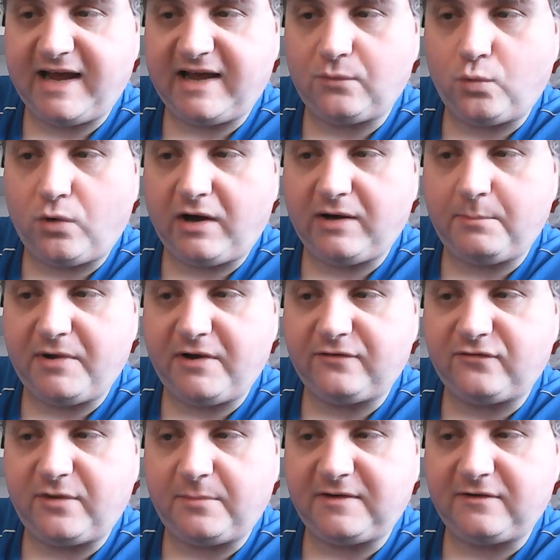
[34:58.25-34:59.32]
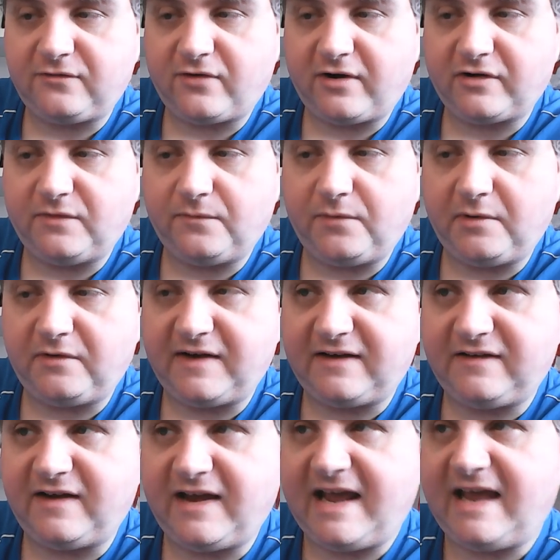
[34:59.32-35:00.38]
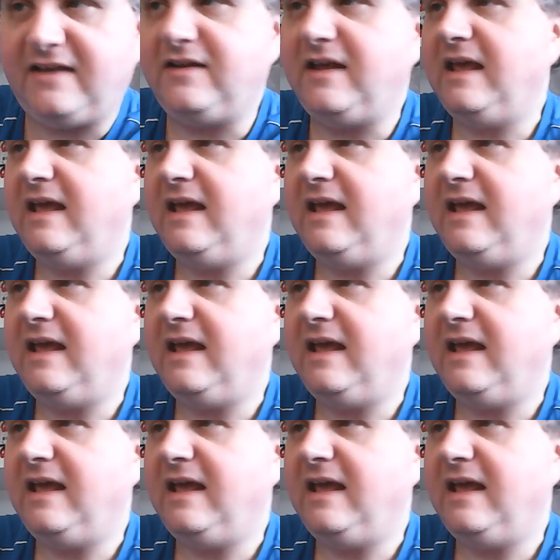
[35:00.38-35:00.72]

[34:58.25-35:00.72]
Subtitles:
Add 1 Burst Stream of Destruction from your deck to your hand.